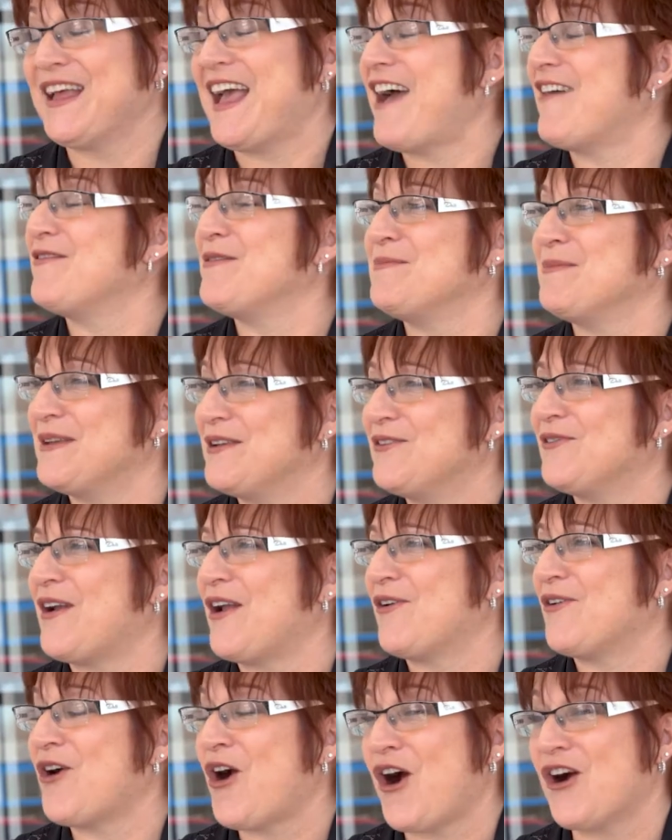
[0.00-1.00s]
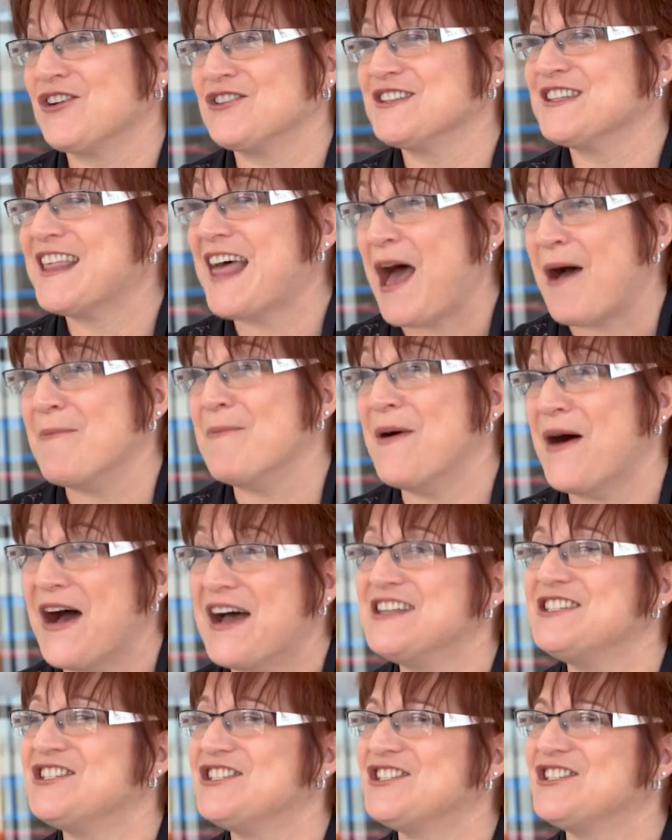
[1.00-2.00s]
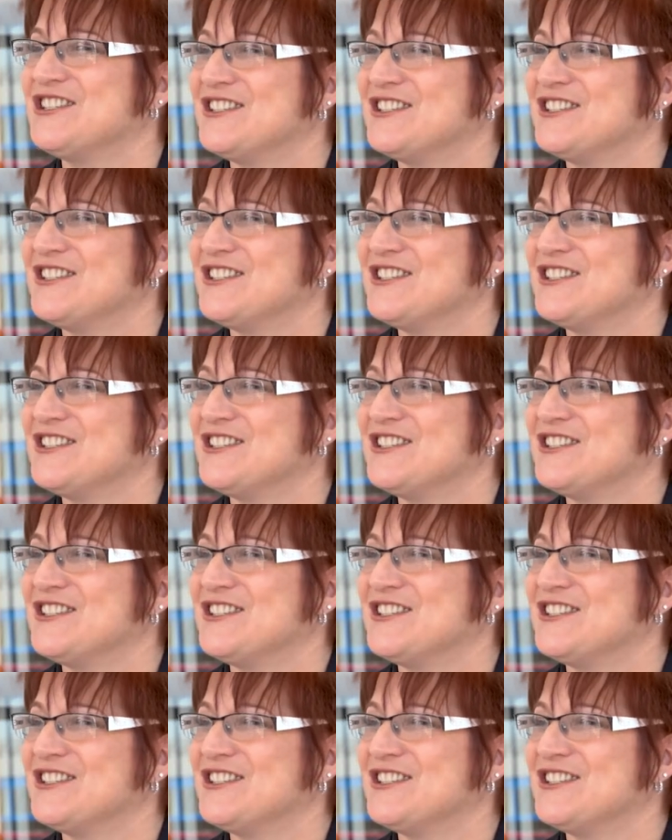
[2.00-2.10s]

haven't been around cars that much.